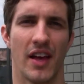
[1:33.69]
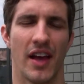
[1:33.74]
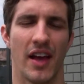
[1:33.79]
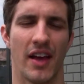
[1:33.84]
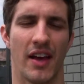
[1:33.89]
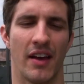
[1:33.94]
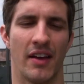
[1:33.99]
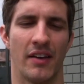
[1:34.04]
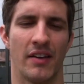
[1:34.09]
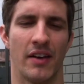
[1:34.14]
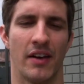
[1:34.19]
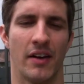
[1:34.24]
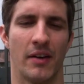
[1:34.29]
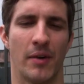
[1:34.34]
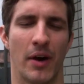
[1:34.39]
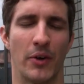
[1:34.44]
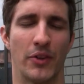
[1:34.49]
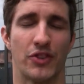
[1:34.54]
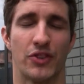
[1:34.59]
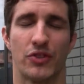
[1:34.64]
and
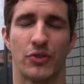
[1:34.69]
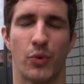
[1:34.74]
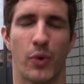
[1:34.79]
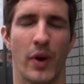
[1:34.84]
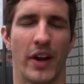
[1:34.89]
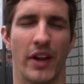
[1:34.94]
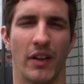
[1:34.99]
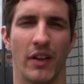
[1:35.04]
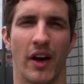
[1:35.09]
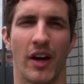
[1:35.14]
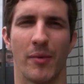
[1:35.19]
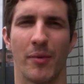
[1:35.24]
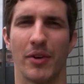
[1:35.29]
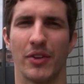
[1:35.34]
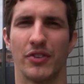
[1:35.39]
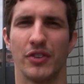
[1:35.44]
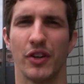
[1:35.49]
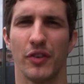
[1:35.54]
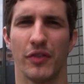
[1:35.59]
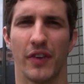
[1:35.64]
I was tweeting a lot about
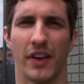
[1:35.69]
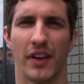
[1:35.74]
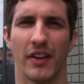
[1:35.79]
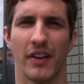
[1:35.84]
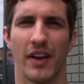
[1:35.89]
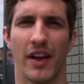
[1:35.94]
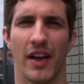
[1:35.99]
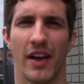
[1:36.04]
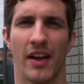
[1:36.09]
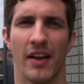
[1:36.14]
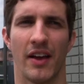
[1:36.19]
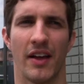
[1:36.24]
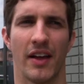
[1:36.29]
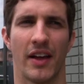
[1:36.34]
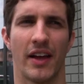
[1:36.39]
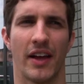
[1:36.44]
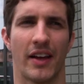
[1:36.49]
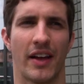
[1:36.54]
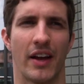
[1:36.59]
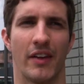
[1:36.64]
surfing, and
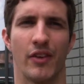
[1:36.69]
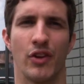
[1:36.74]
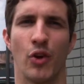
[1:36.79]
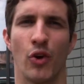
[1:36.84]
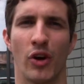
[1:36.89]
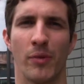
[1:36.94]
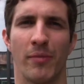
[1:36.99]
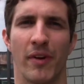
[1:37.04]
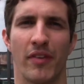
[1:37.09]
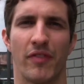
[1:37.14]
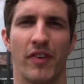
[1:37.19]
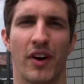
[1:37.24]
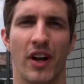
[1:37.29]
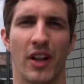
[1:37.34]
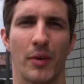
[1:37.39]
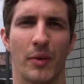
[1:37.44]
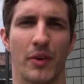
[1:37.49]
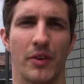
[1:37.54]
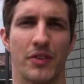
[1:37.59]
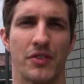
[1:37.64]
it kind of annoyed my
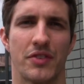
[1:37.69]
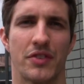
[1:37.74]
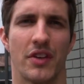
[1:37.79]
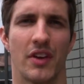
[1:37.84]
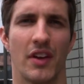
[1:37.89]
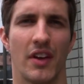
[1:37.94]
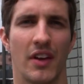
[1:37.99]
followers,